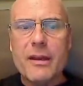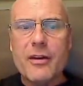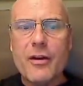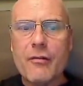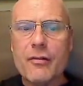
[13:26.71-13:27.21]

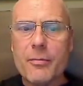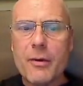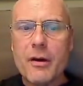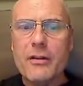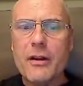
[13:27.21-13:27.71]
Many did not
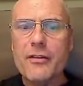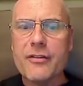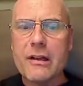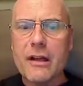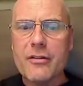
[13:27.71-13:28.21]
respond. Others
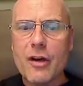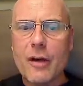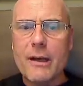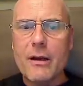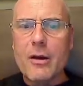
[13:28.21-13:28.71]
declined to
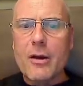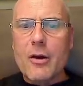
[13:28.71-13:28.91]
comment